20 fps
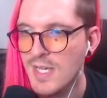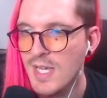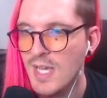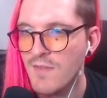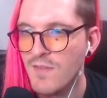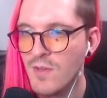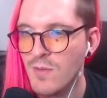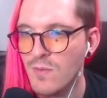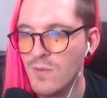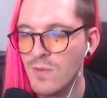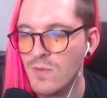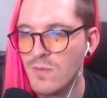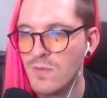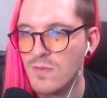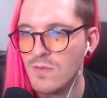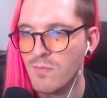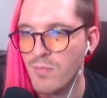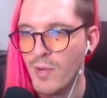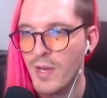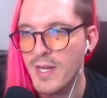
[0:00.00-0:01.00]
If you
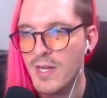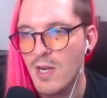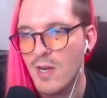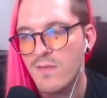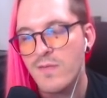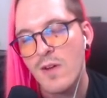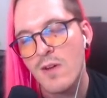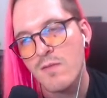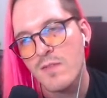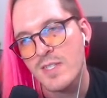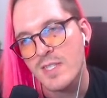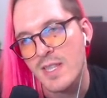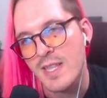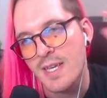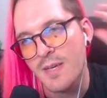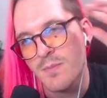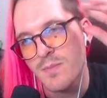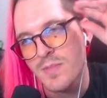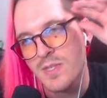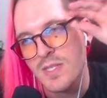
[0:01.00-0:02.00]
break off all of his
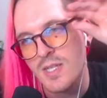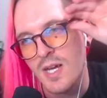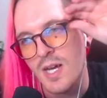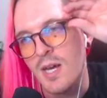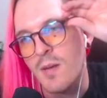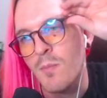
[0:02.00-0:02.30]
limbs,